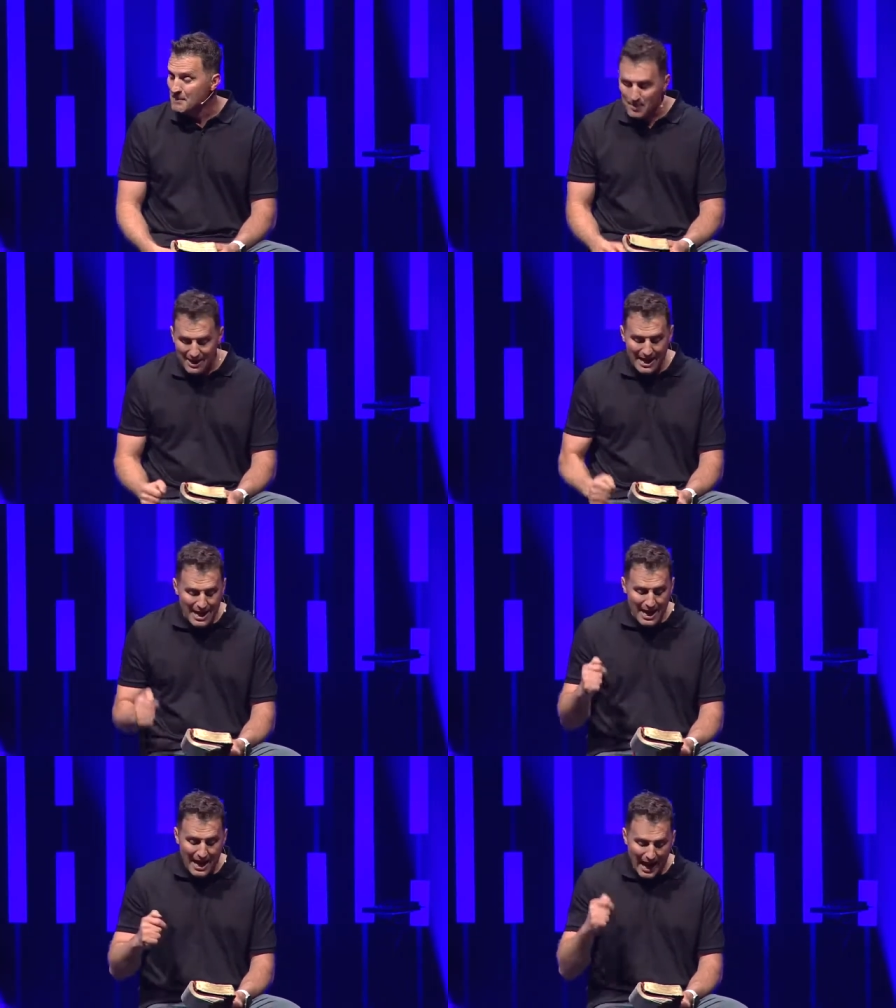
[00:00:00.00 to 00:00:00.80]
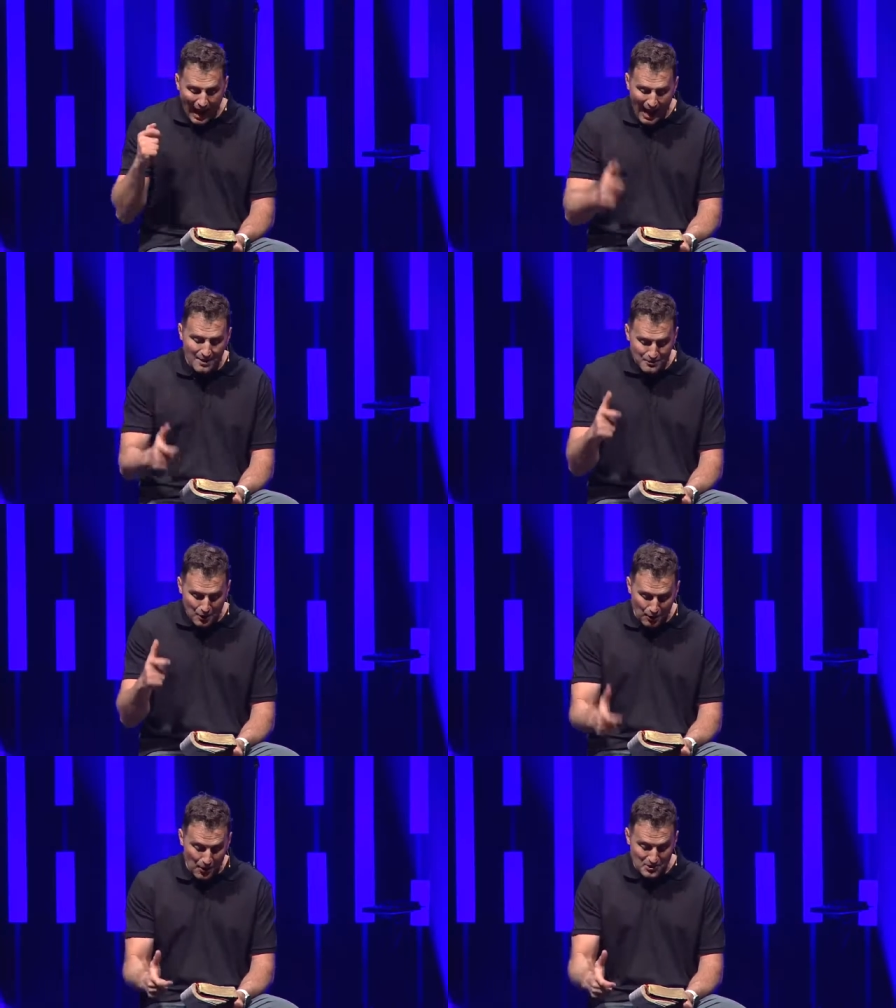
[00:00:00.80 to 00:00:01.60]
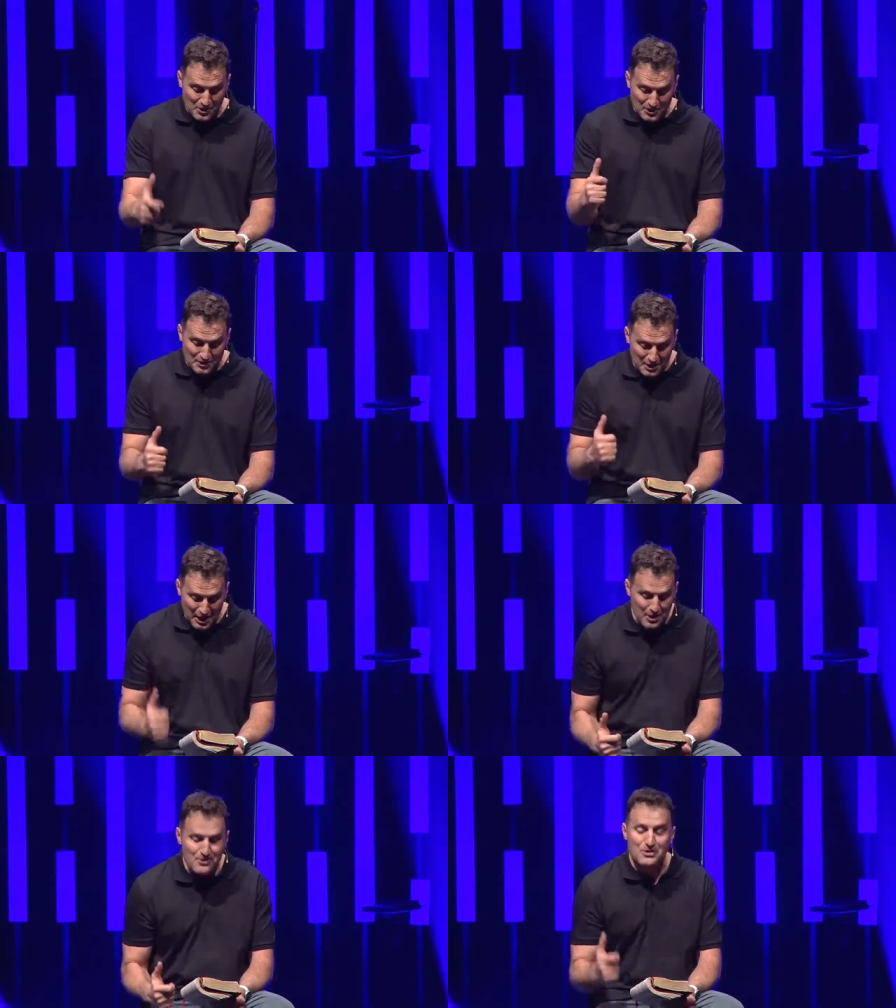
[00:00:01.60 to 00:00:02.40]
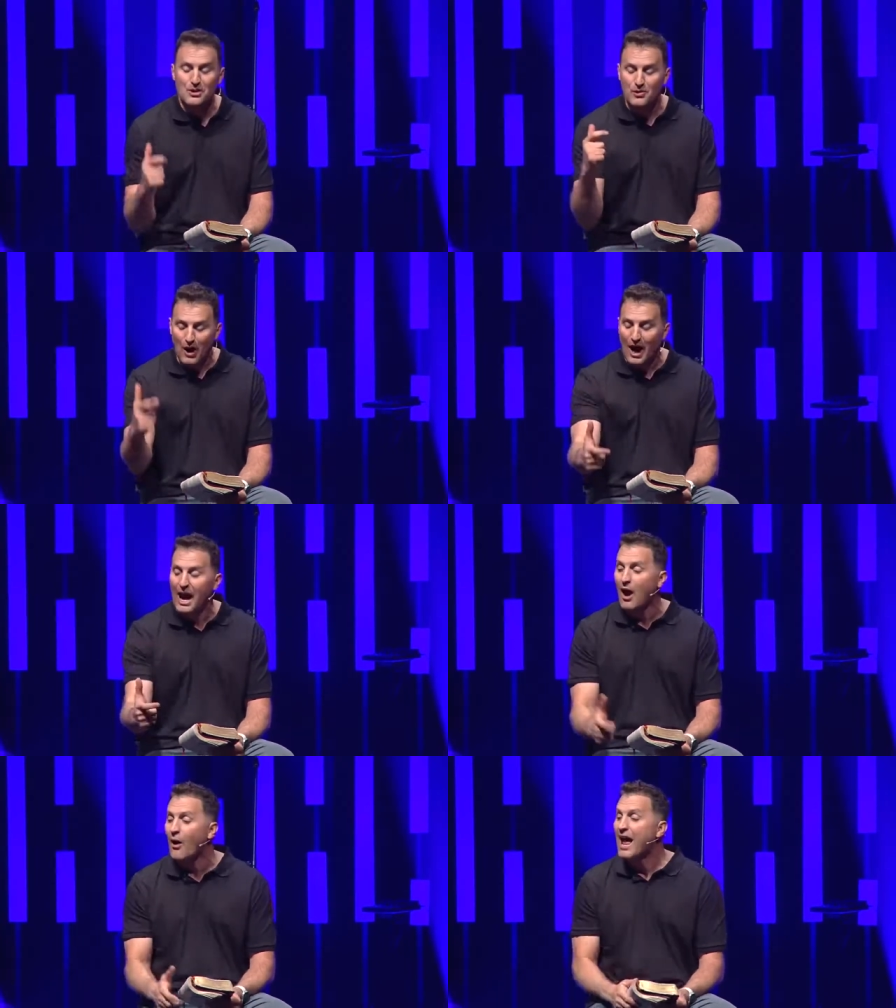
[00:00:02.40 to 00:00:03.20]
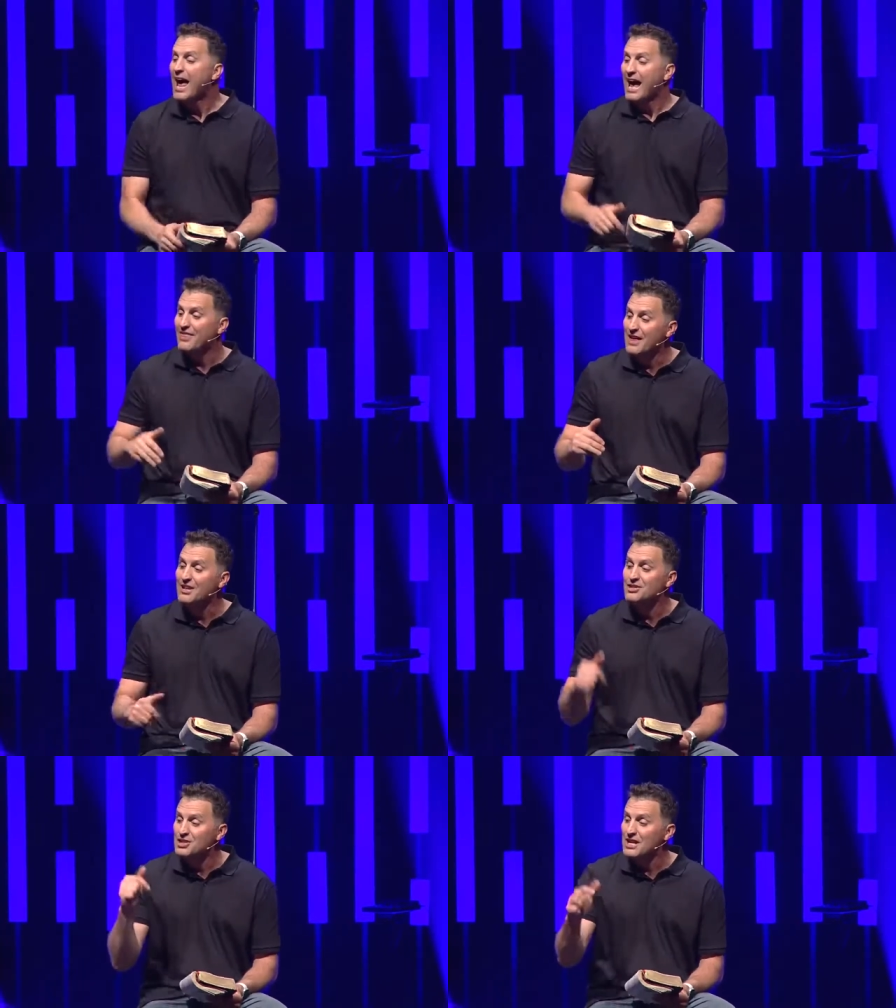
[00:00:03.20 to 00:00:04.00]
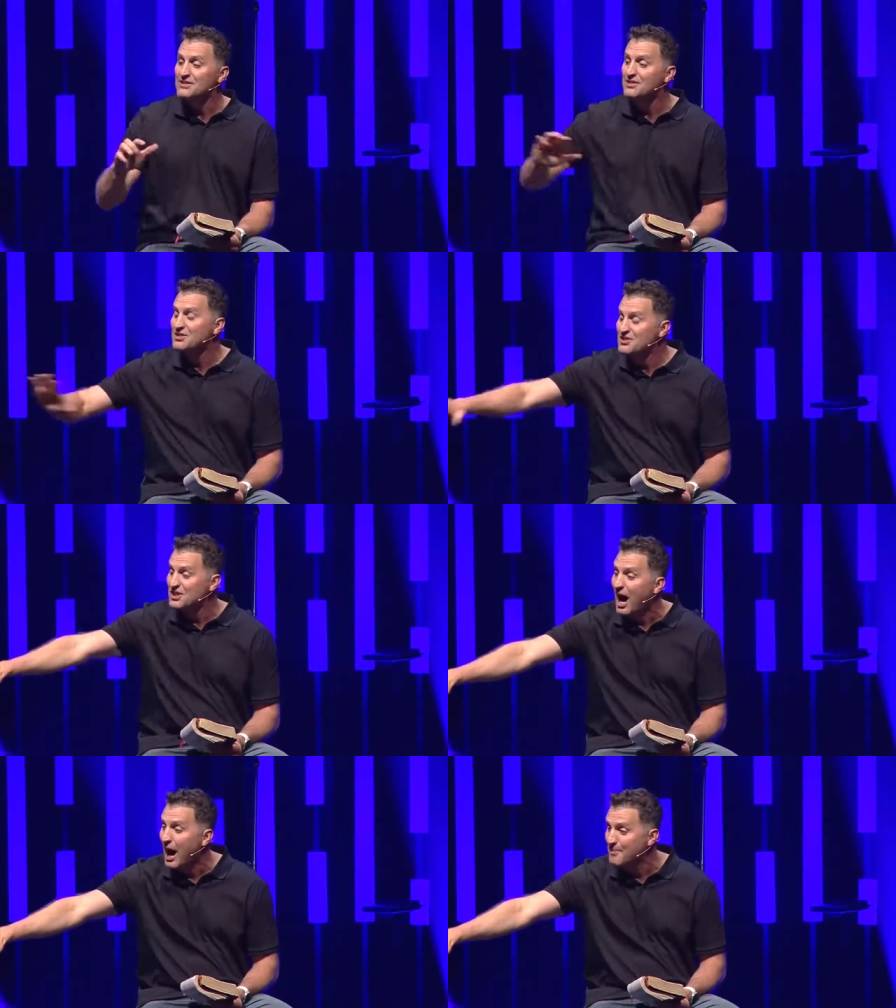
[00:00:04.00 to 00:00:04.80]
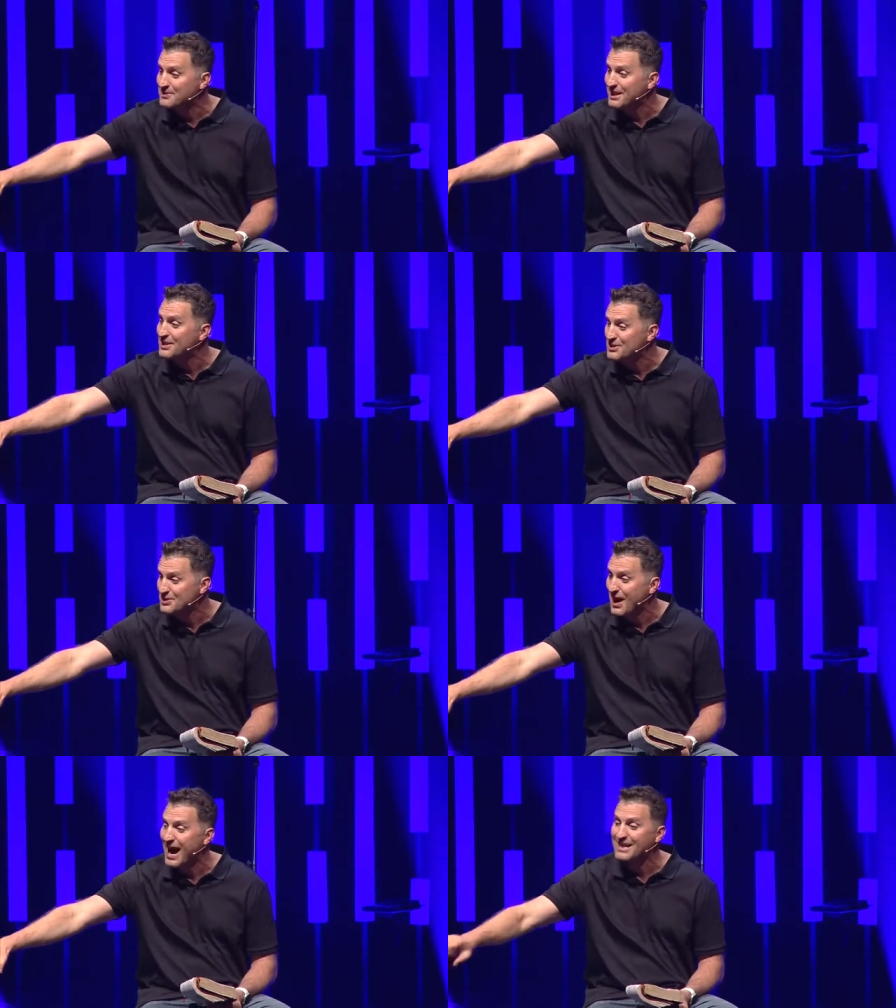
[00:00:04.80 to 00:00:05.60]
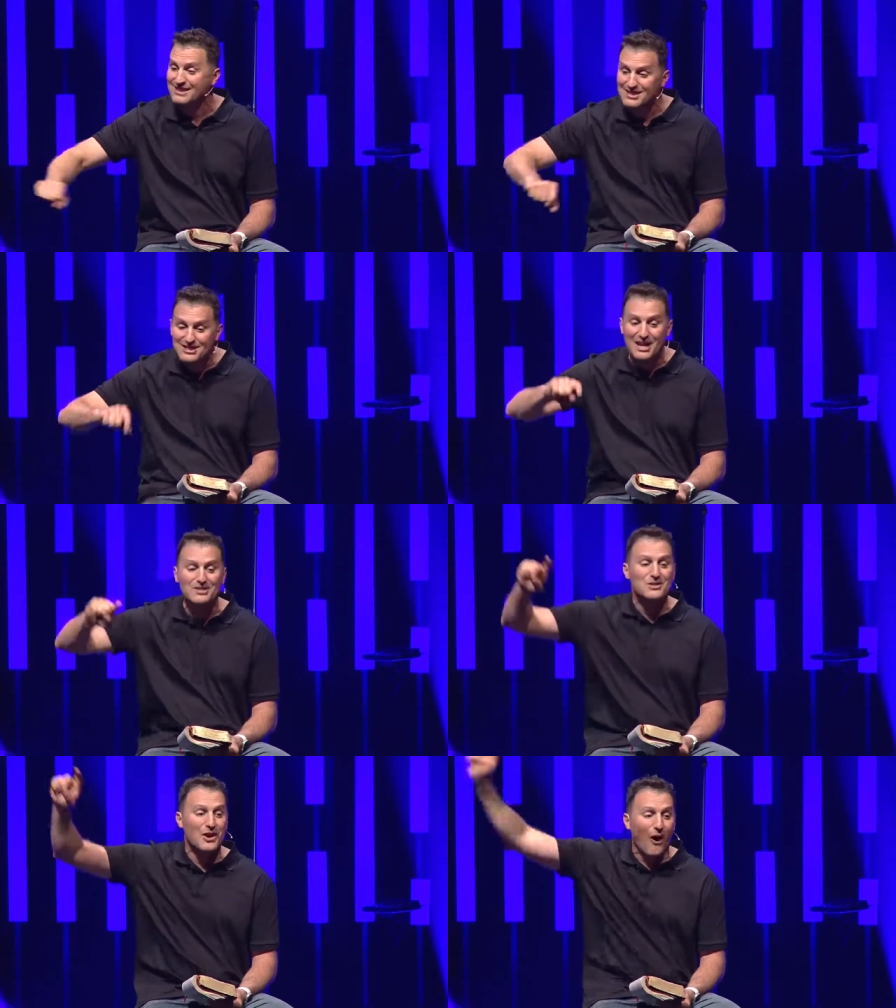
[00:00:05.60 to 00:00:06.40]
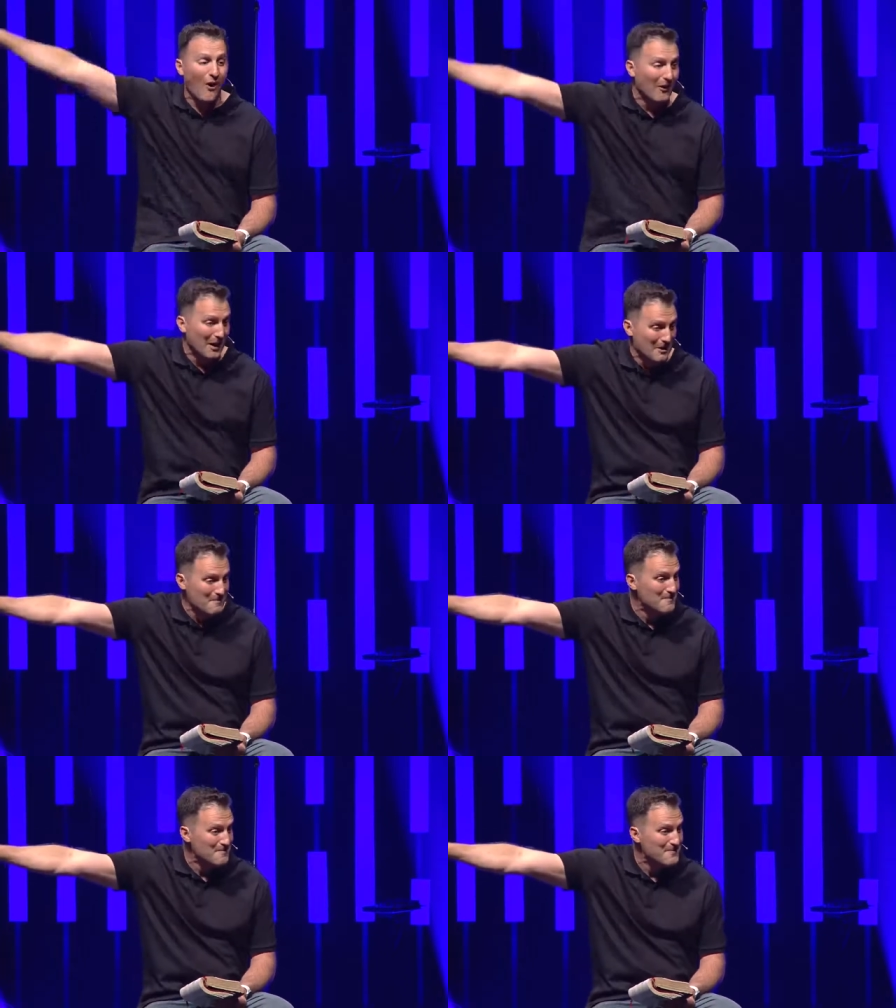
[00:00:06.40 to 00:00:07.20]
But he has courage, continues to cry out. And then Jesus stops in his tracks and says, Call him.